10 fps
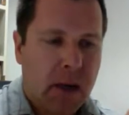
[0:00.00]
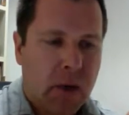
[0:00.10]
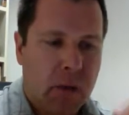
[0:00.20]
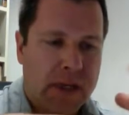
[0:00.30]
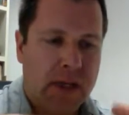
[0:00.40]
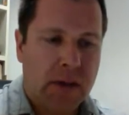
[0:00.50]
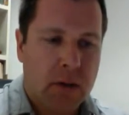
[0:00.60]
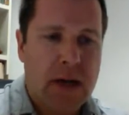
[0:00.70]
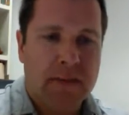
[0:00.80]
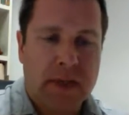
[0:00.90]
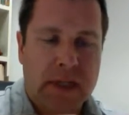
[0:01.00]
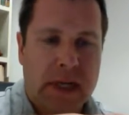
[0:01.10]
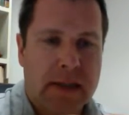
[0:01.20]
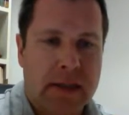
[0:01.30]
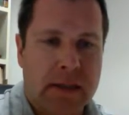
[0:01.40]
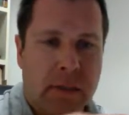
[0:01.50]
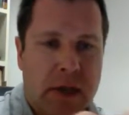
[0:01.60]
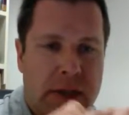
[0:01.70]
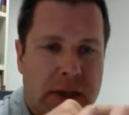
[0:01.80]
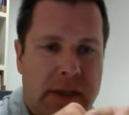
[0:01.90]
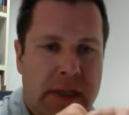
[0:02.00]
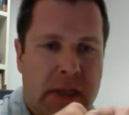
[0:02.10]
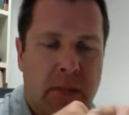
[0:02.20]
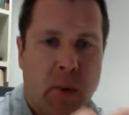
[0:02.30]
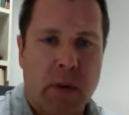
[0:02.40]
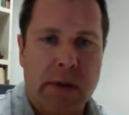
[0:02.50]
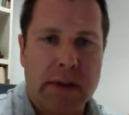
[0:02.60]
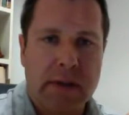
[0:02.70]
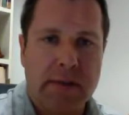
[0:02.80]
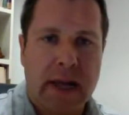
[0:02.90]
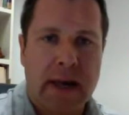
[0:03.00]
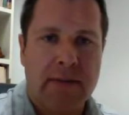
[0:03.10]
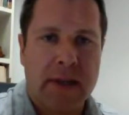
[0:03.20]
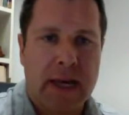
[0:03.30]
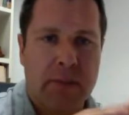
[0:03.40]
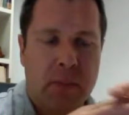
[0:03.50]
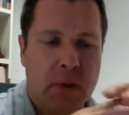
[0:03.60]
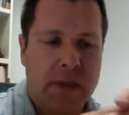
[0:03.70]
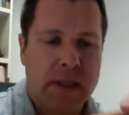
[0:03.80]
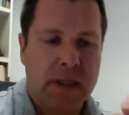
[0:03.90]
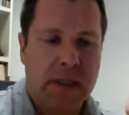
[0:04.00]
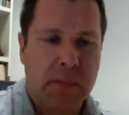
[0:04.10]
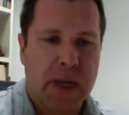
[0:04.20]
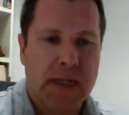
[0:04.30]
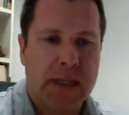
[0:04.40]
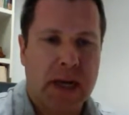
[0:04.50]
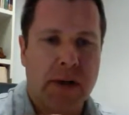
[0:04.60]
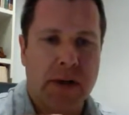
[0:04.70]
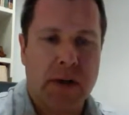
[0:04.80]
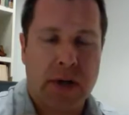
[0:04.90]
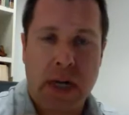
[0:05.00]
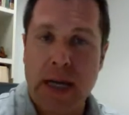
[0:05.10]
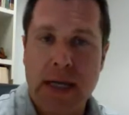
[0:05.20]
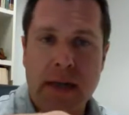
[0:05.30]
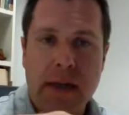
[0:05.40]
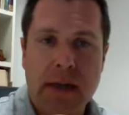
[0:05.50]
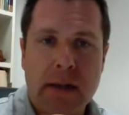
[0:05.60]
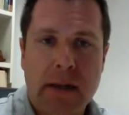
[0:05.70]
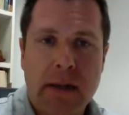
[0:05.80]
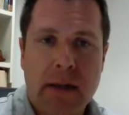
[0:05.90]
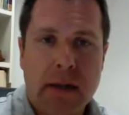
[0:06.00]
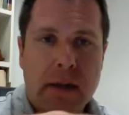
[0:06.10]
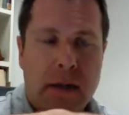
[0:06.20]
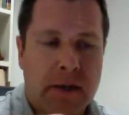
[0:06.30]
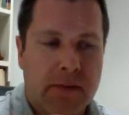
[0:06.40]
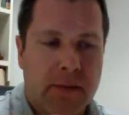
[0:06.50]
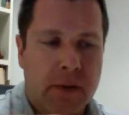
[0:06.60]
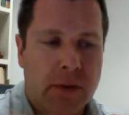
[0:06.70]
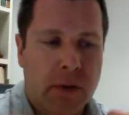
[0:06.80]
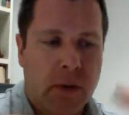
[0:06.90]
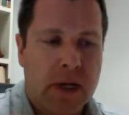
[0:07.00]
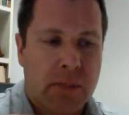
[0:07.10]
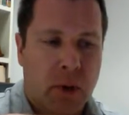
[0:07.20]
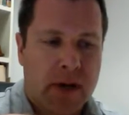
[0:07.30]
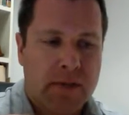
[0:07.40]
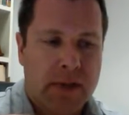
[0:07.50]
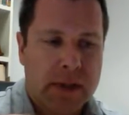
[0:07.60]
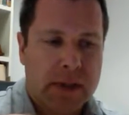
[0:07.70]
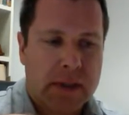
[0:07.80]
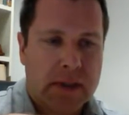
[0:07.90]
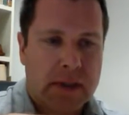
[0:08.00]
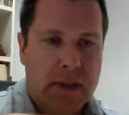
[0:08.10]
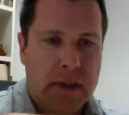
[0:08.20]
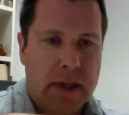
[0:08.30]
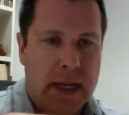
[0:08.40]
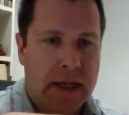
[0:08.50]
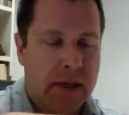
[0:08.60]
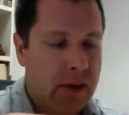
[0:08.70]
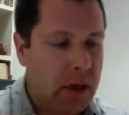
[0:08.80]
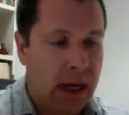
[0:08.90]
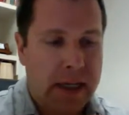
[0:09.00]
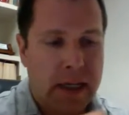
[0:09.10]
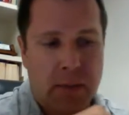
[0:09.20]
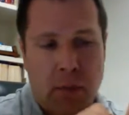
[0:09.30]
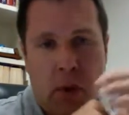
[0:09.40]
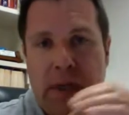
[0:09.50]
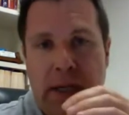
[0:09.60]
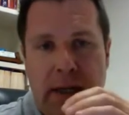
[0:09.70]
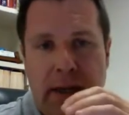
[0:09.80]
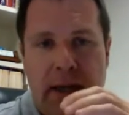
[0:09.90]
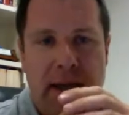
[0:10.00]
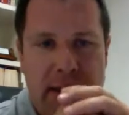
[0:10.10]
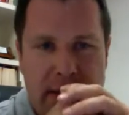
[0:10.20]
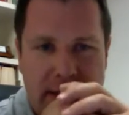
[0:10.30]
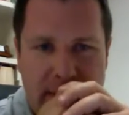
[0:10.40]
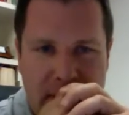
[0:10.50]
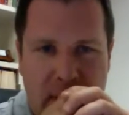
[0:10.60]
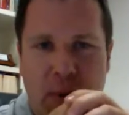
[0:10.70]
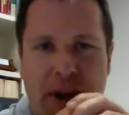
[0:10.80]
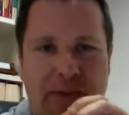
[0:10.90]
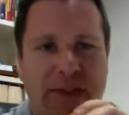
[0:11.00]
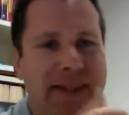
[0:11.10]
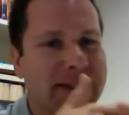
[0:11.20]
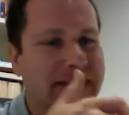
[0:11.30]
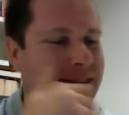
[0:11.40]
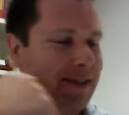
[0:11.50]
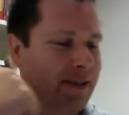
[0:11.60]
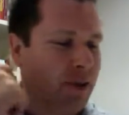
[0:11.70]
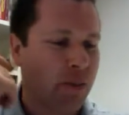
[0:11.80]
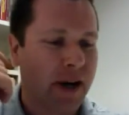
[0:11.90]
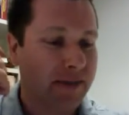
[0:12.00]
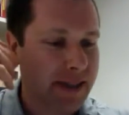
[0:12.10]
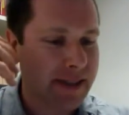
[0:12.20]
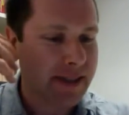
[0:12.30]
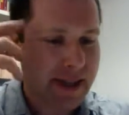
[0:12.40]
What they don't emphasize as much is the importance of having that protein spaced out in your day. If you don't eat breakfast, then you're not eating protein for breakfast, because there's no breakfast,